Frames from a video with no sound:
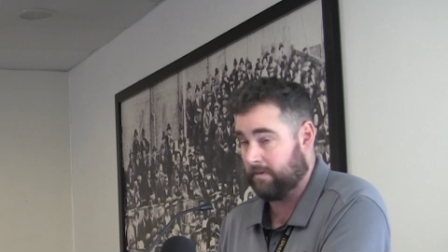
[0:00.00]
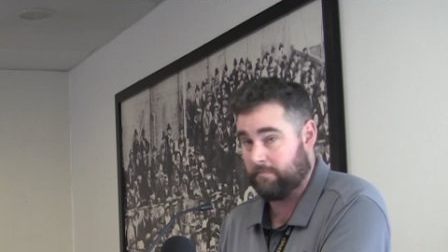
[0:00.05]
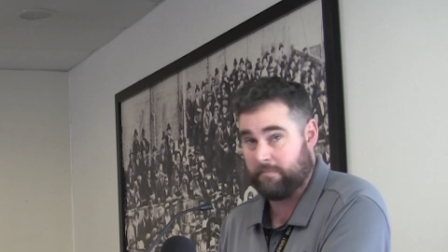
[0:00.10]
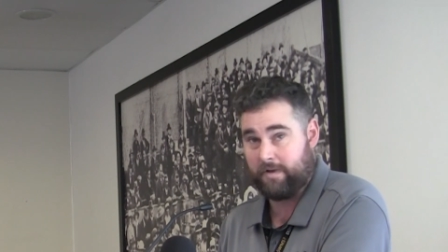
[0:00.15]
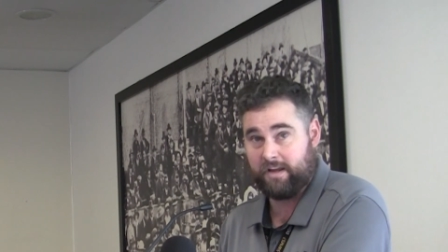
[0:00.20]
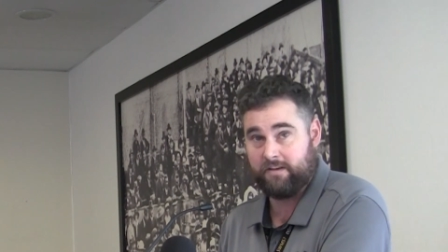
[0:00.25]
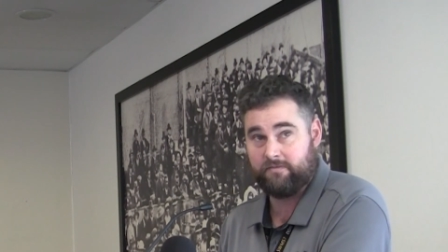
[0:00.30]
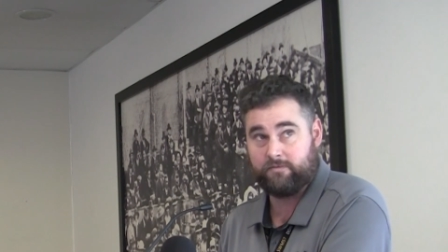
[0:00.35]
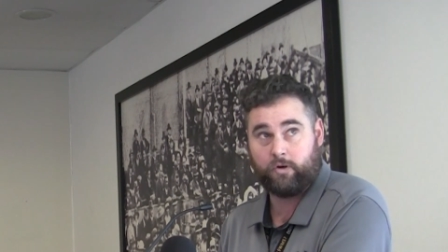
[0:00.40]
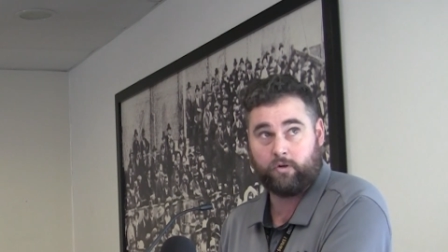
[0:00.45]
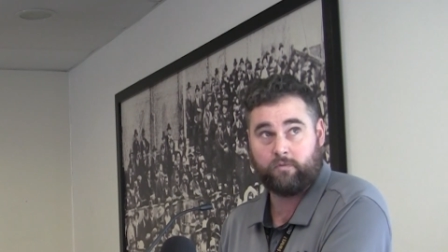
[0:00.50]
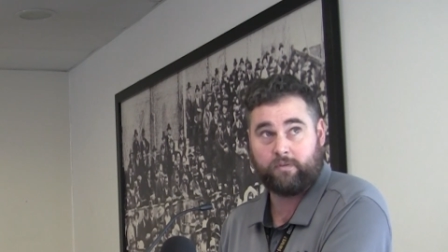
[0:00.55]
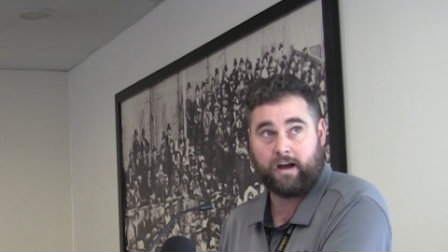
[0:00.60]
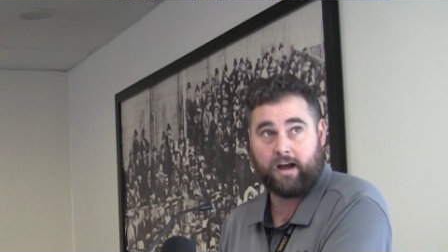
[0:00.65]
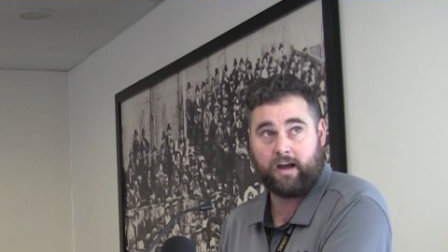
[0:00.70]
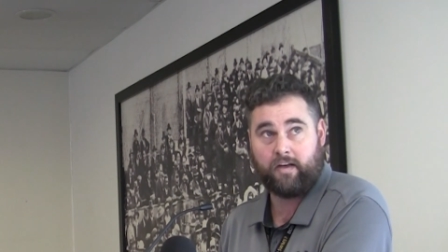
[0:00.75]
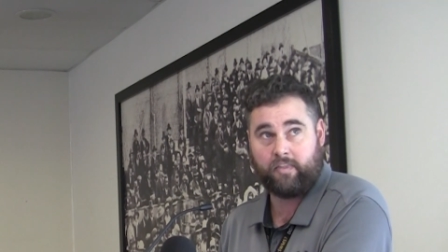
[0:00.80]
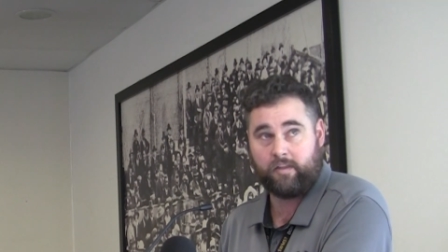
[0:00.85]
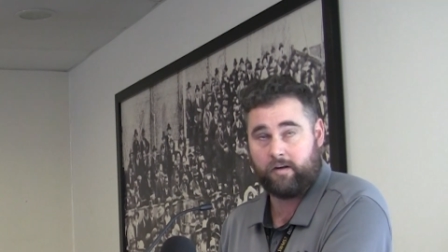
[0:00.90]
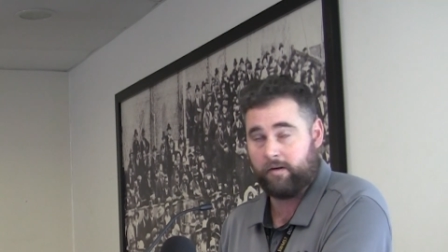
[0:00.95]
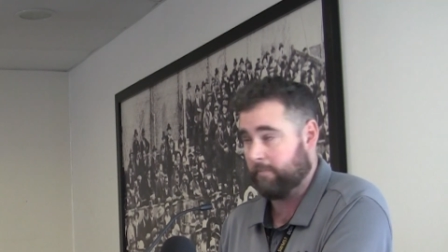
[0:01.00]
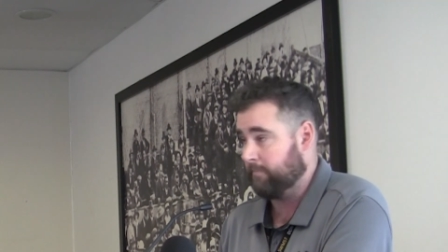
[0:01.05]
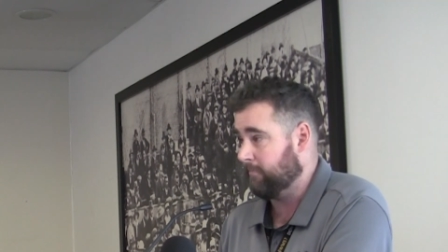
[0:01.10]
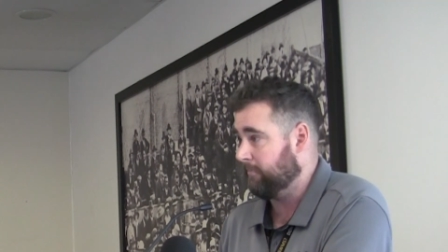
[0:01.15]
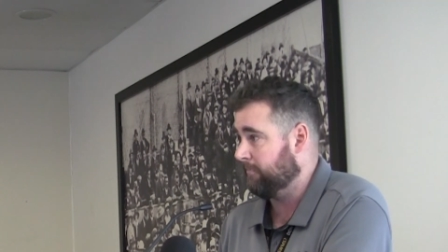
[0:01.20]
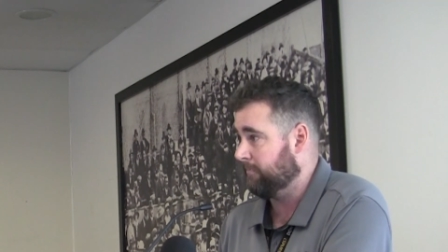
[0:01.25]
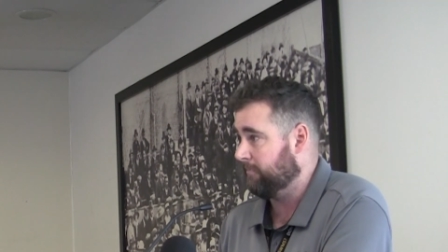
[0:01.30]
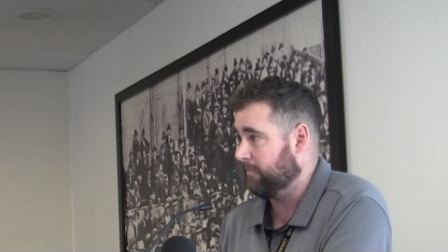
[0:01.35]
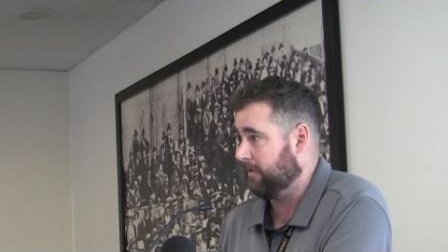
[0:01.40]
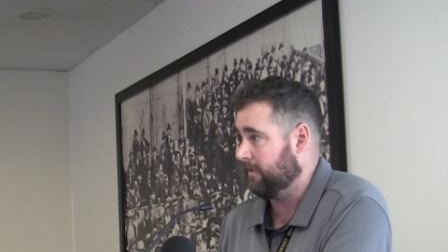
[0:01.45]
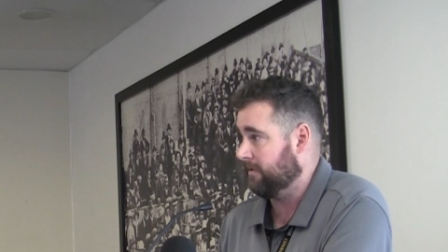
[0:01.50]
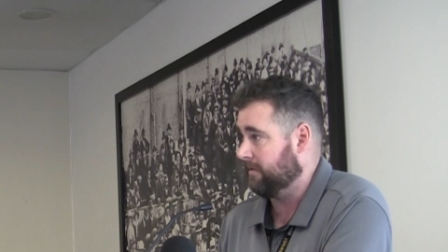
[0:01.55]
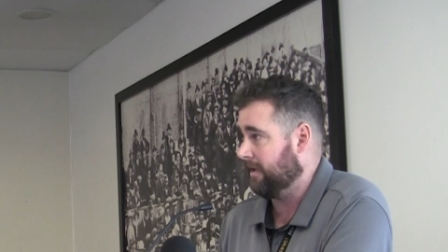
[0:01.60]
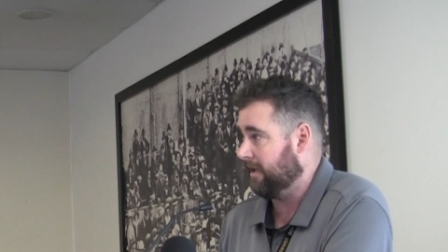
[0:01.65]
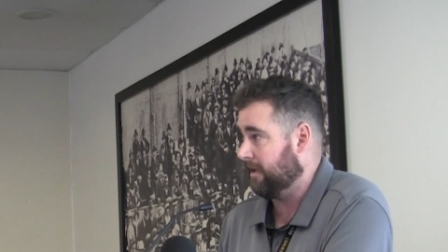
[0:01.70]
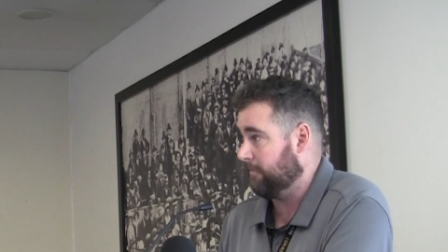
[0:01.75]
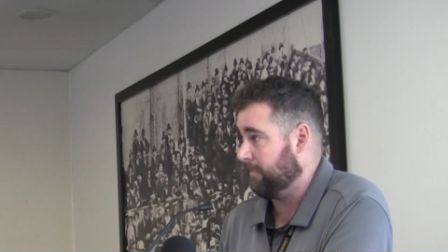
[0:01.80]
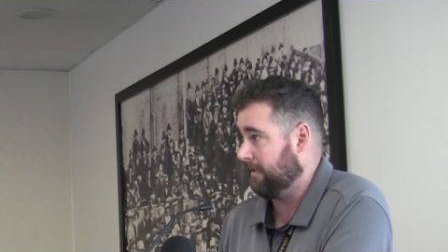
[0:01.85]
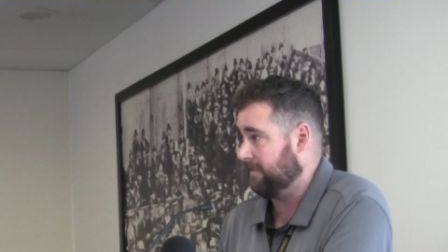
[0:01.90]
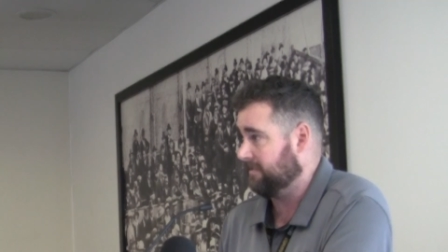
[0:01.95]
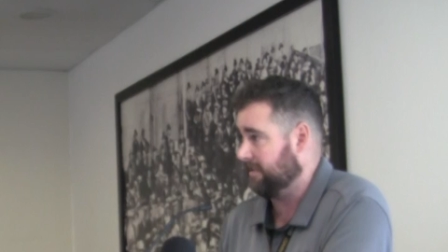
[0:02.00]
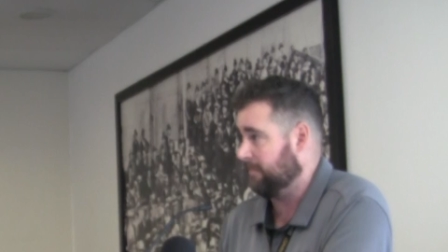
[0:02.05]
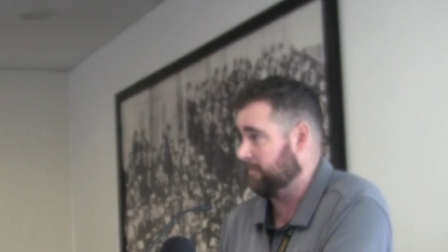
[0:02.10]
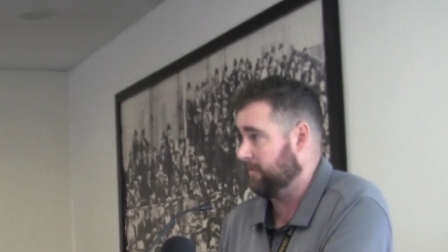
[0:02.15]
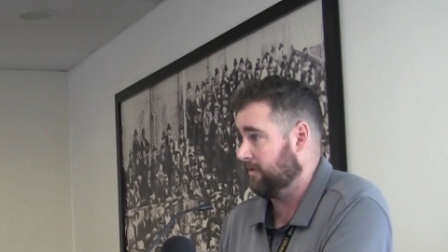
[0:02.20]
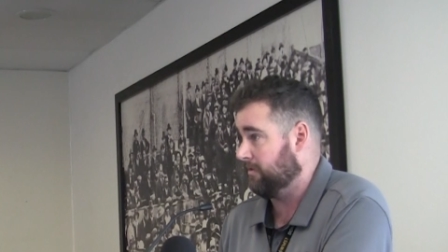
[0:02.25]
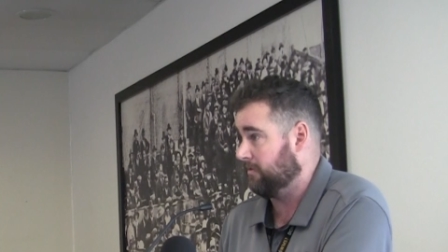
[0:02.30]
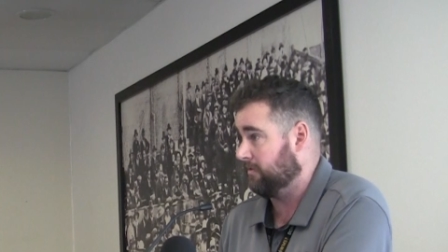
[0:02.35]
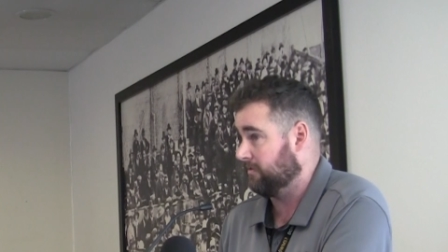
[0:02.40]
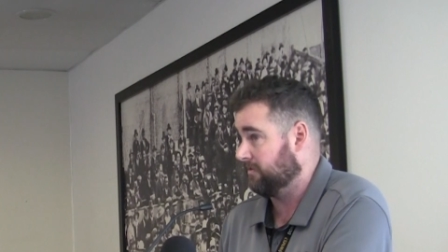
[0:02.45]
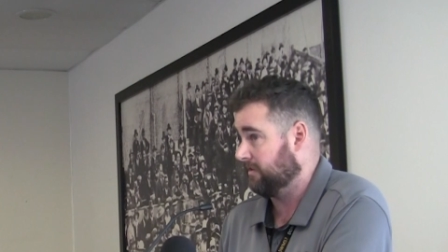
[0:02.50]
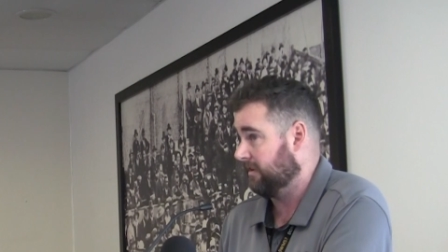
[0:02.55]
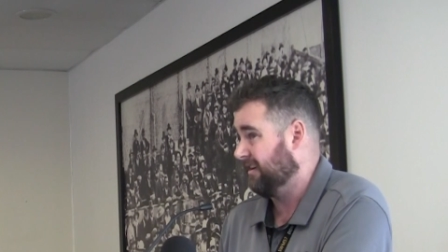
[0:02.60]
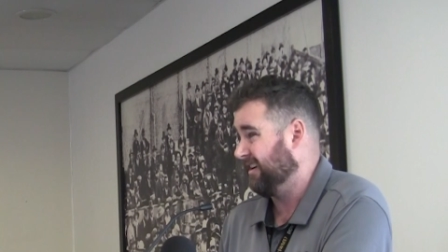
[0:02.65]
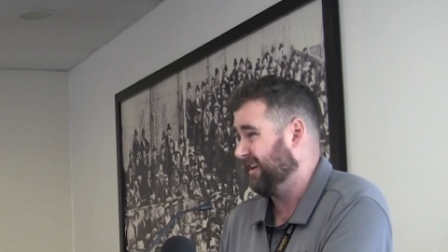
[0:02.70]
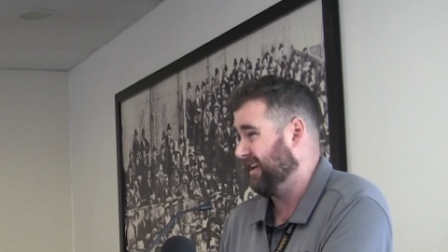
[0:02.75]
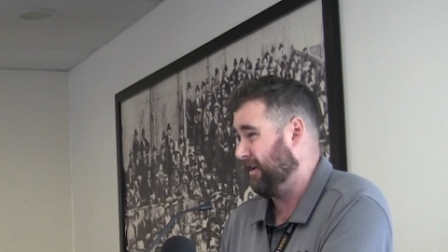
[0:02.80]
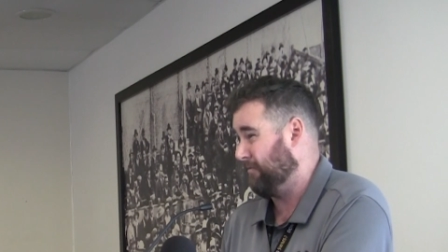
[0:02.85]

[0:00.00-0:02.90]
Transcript: It may involve other PCBUs, uh,